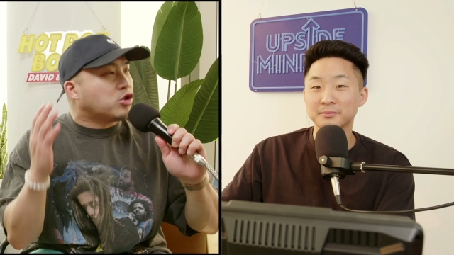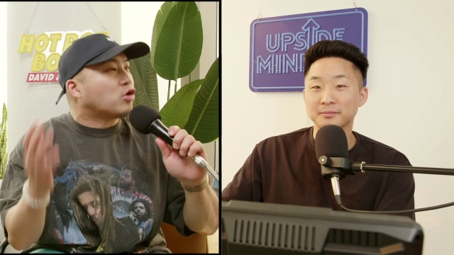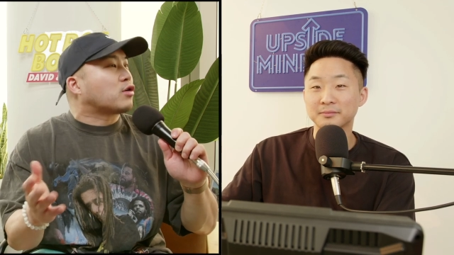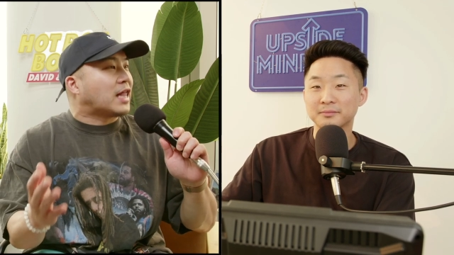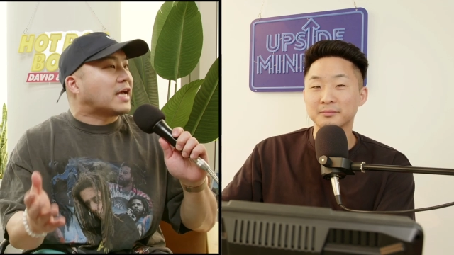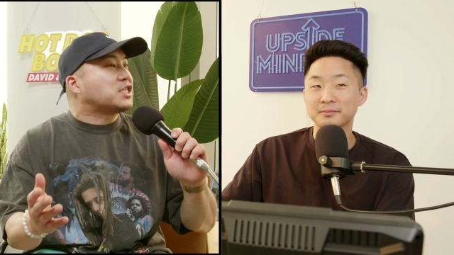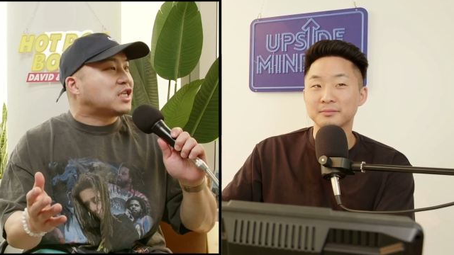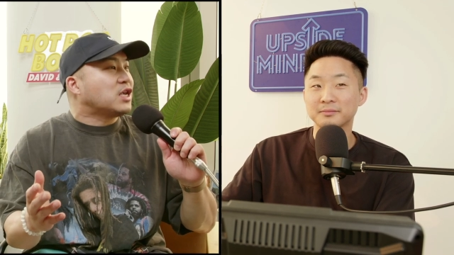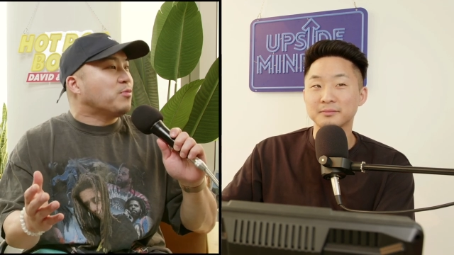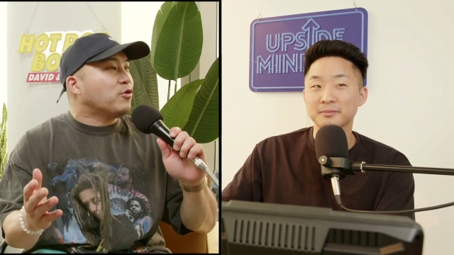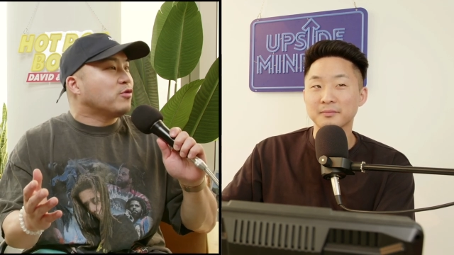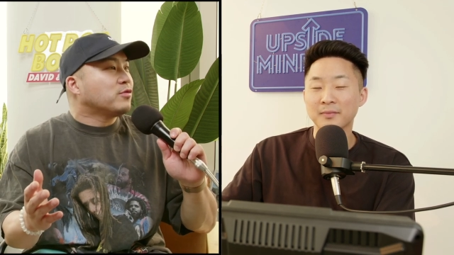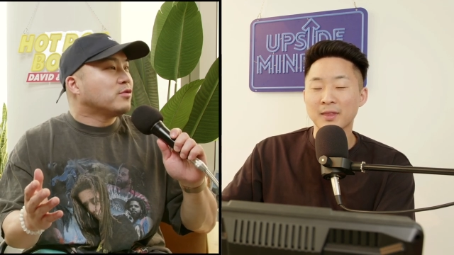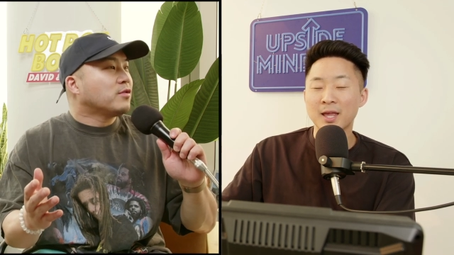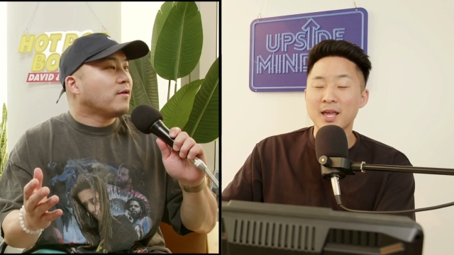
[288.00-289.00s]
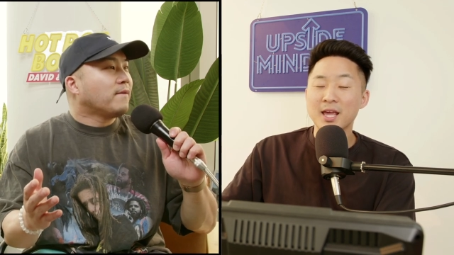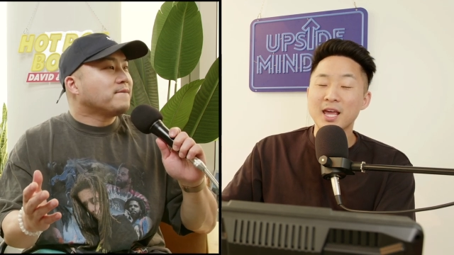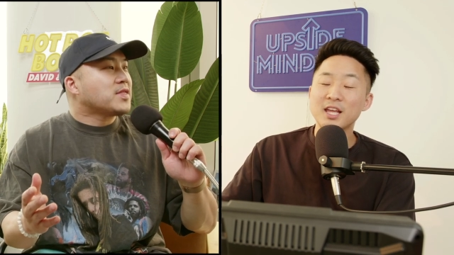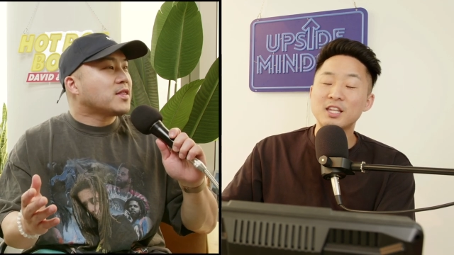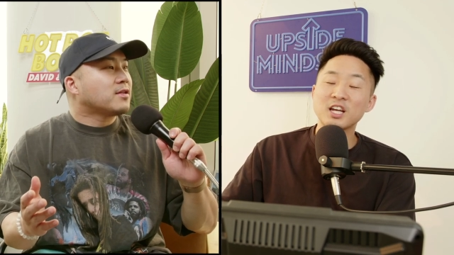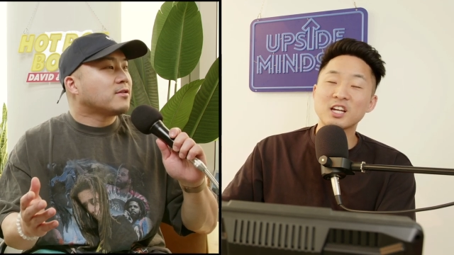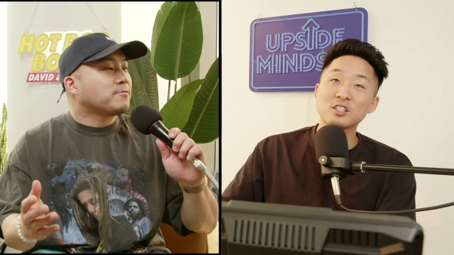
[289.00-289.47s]
Speaker 1: like Simu. It
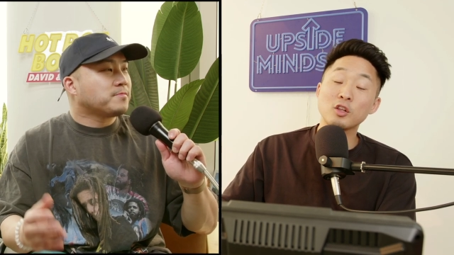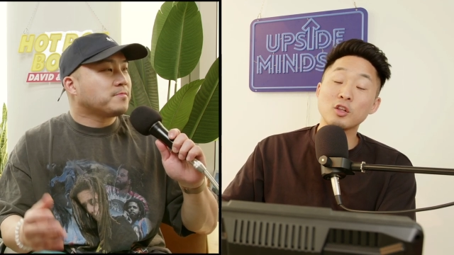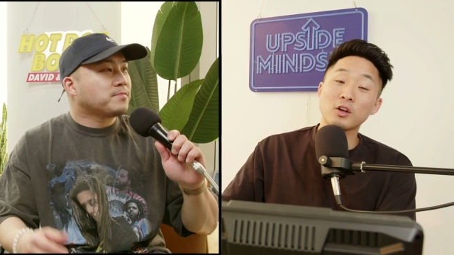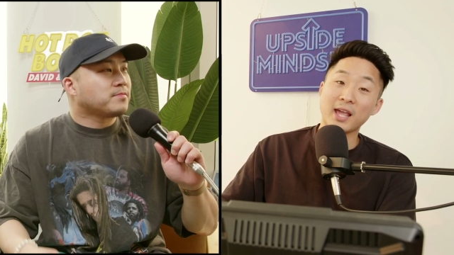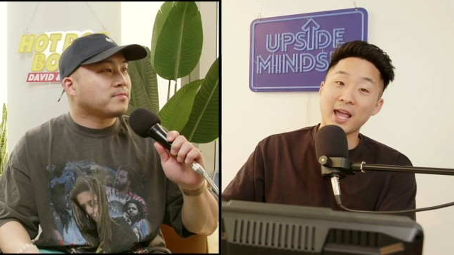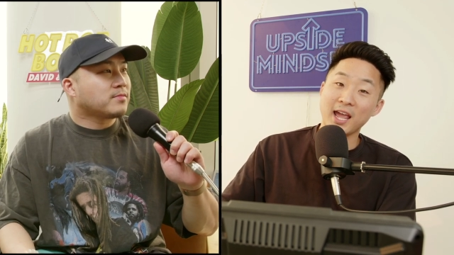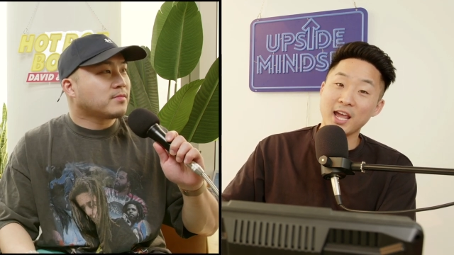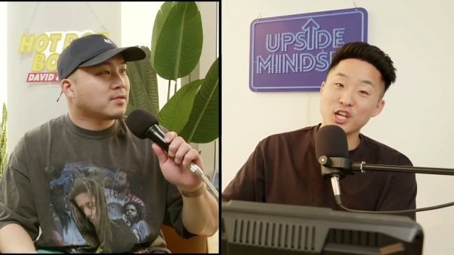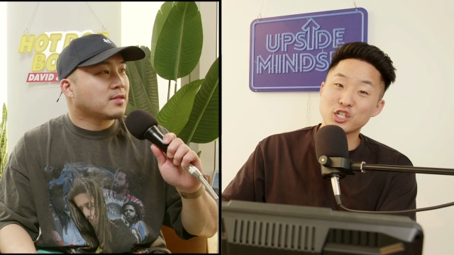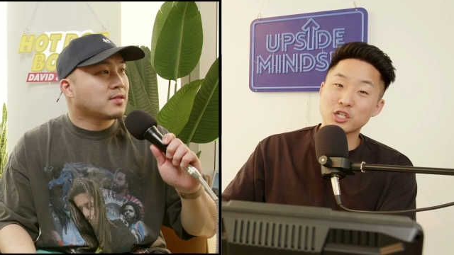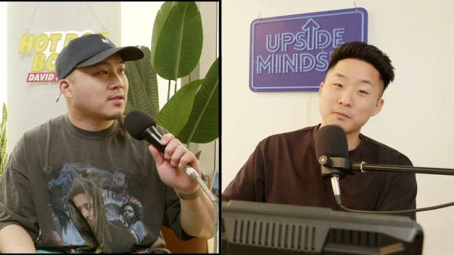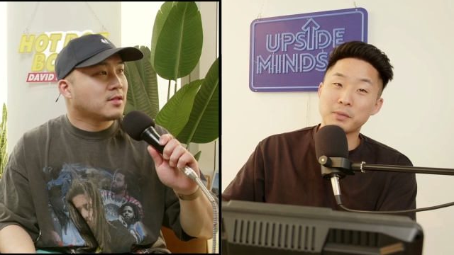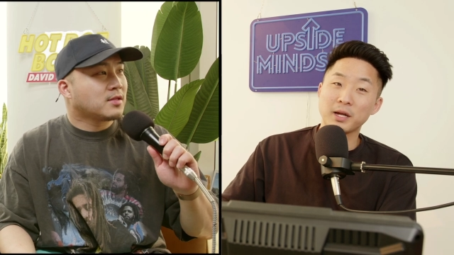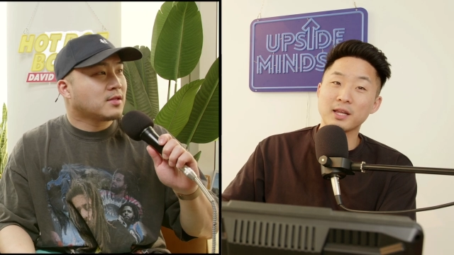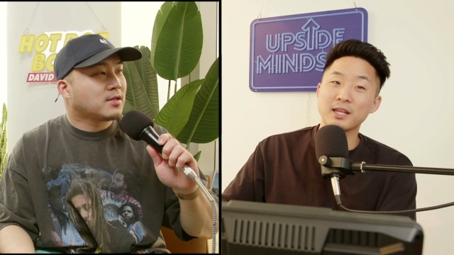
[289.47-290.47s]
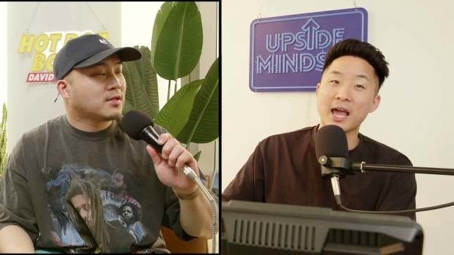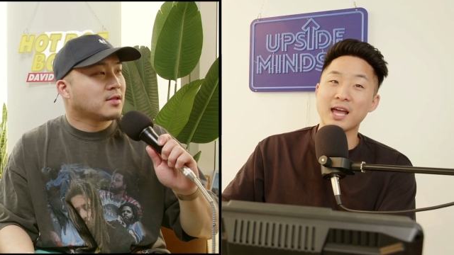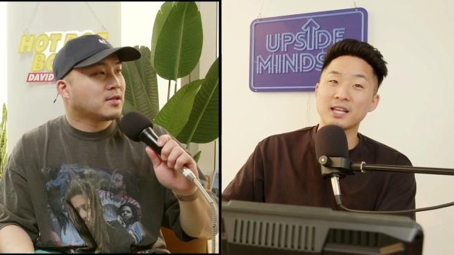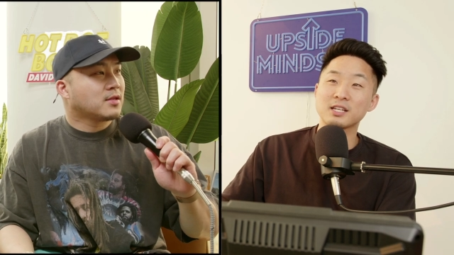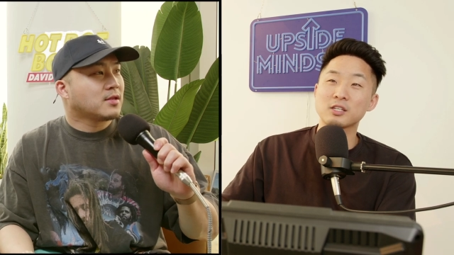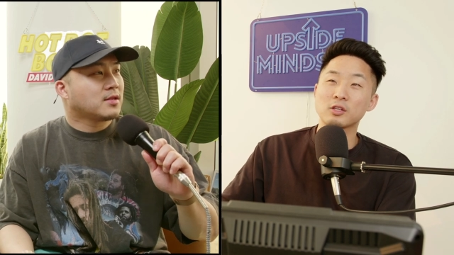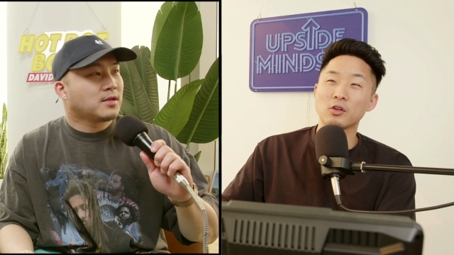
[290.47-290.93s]
does look Asian, but yeah, it doesn't
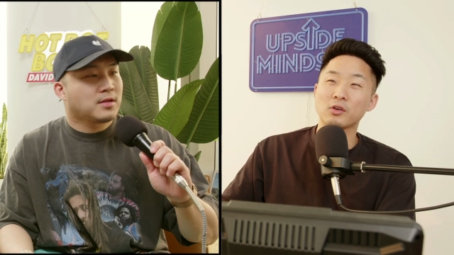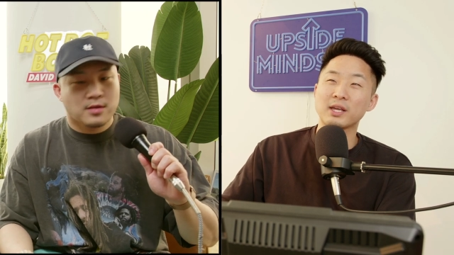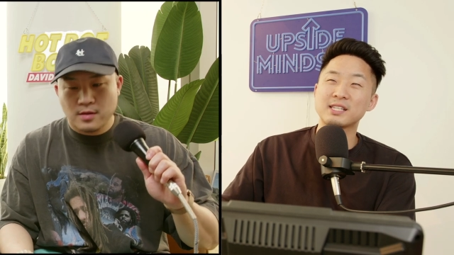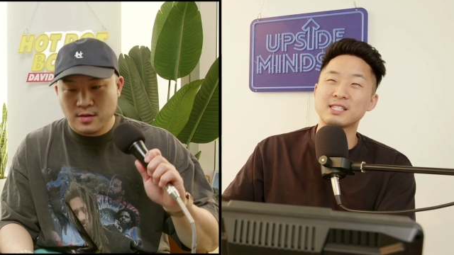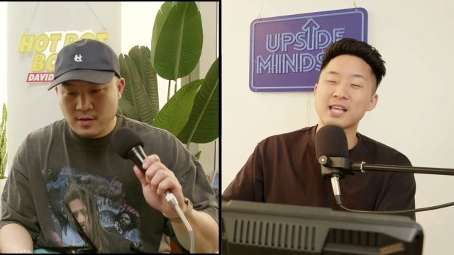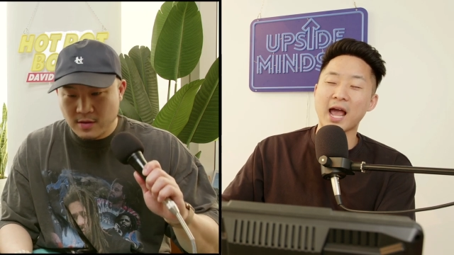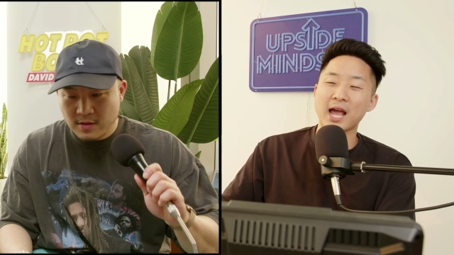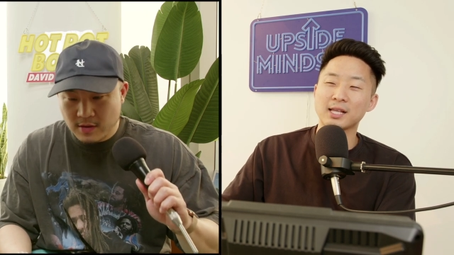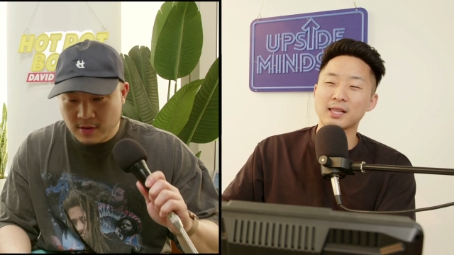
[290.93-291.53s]
look exactly